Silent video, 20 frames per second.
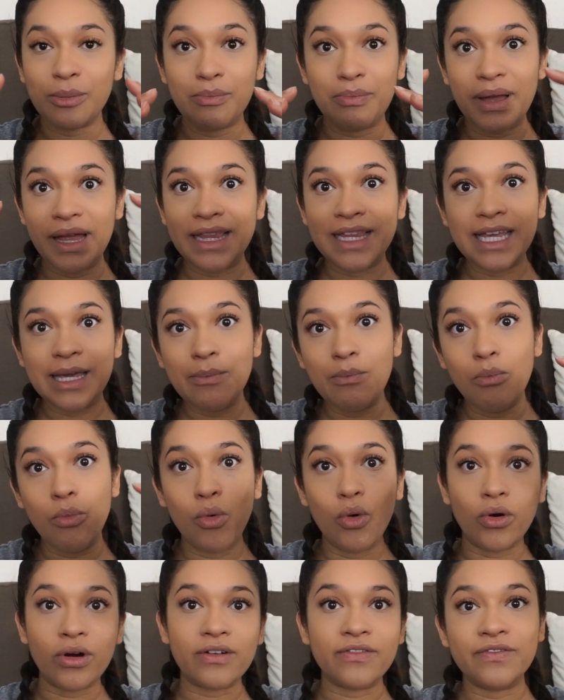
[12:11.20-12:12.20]
belly
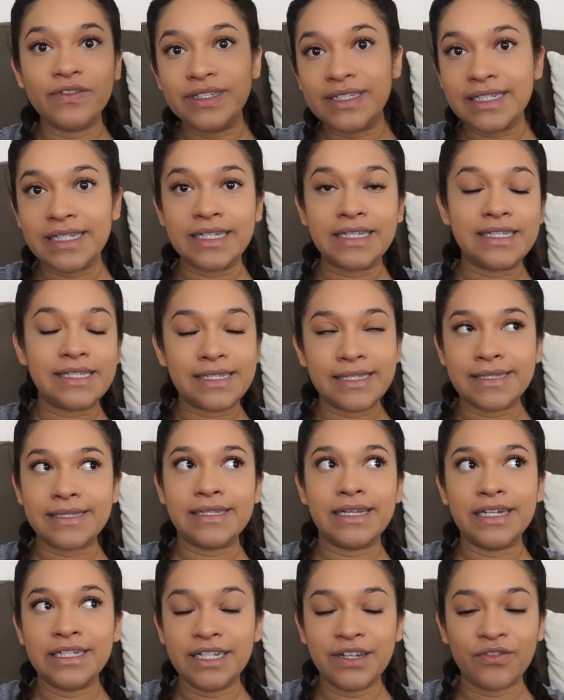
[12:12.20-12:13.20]
morph into
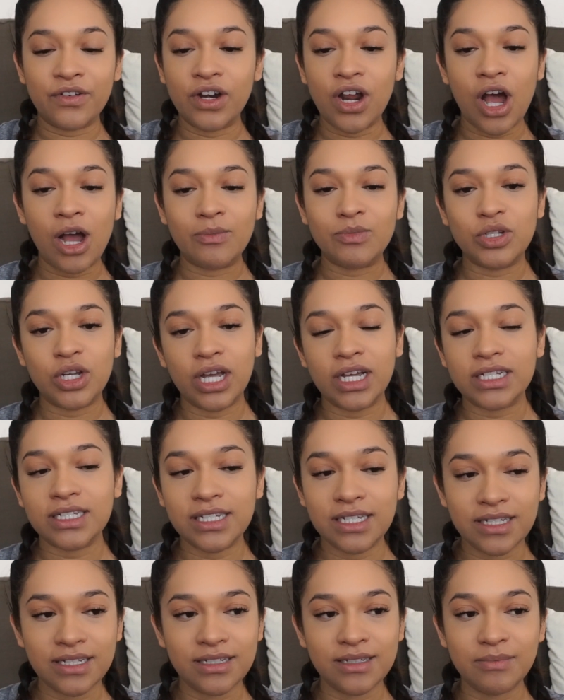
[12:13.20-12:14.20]
a different
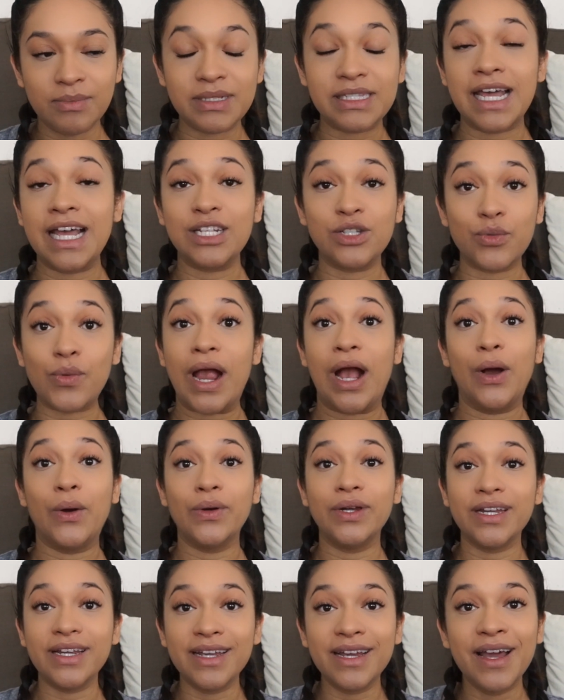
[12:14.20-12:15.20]
object besides
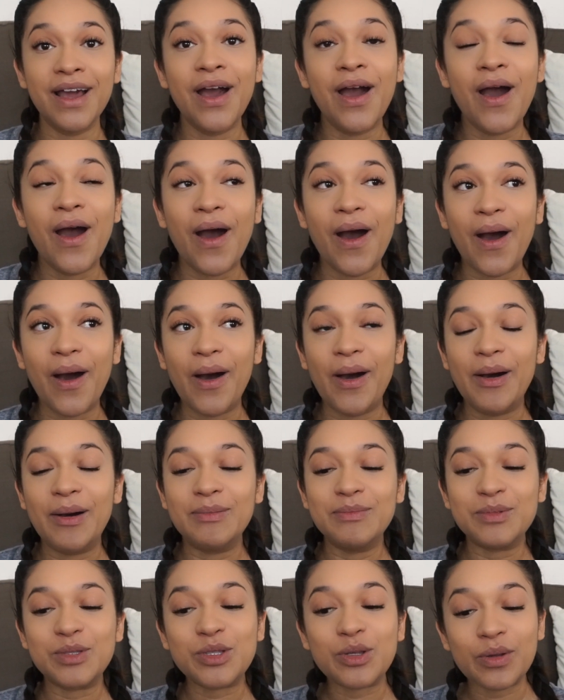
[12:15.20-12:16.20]
round.
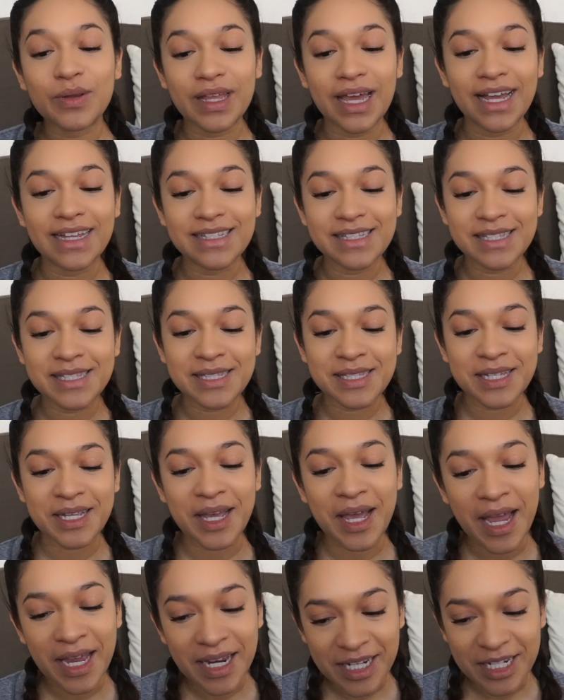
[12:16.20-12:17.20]
So that's
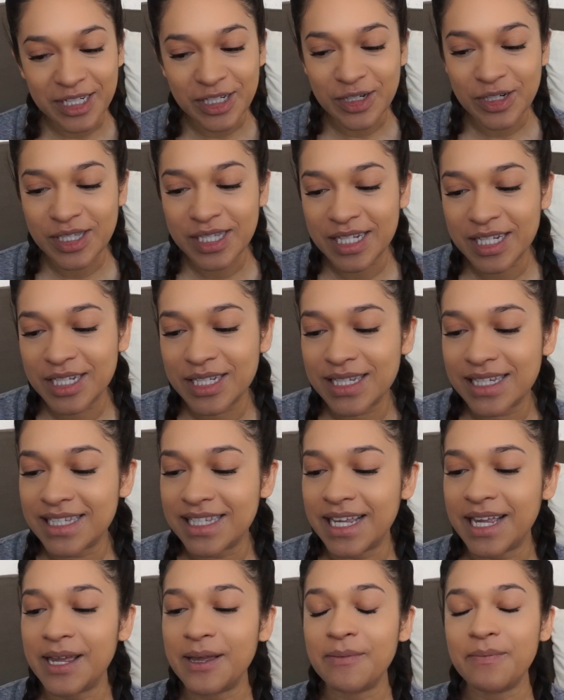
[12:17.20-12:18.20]
kind of interesting to
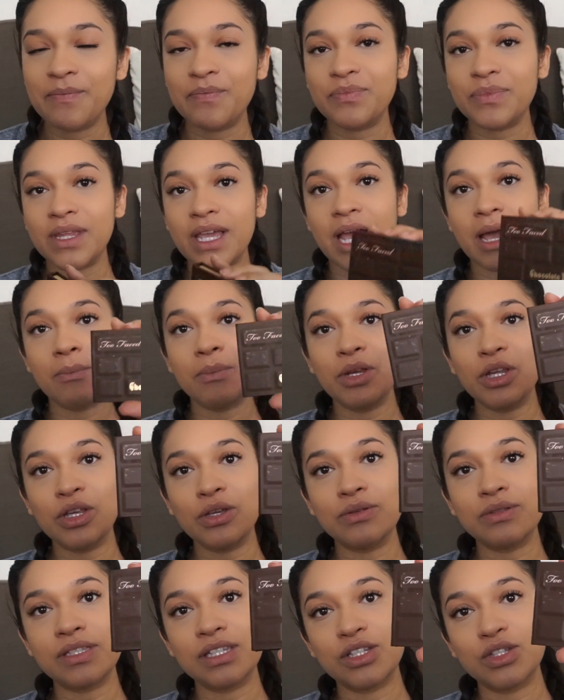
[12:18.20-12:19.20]
see. I'm gonna
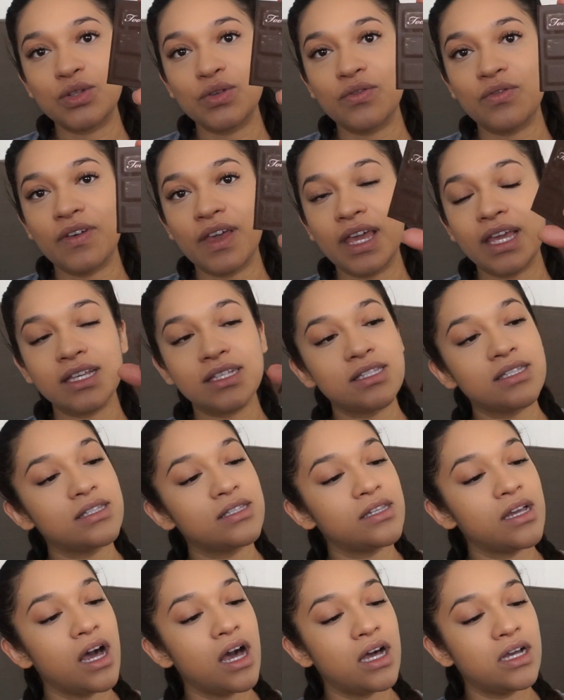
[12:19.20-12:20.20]
use the Too
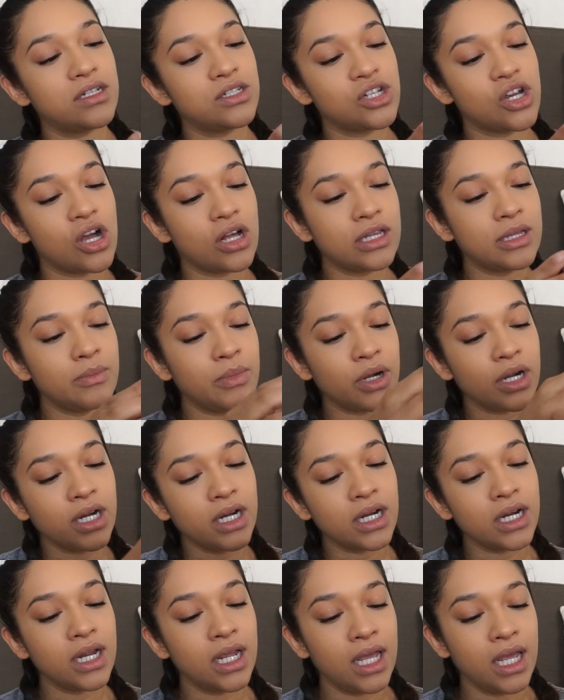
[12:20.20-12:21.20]
Faced chocolate
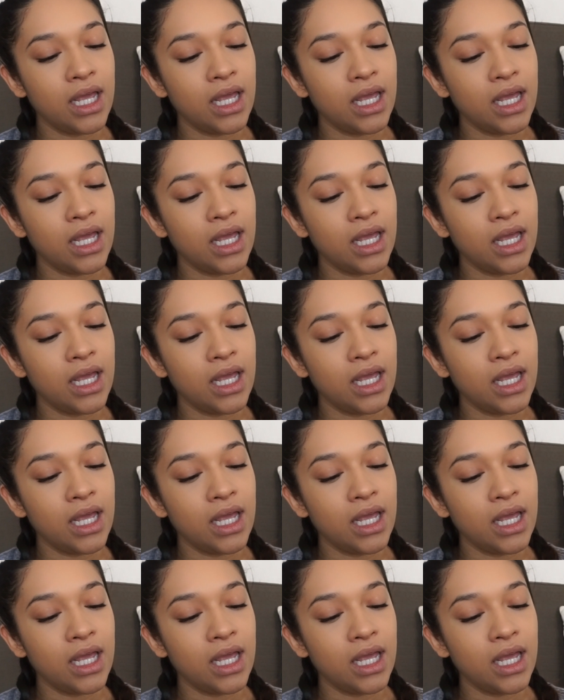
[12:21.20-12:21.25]
bar,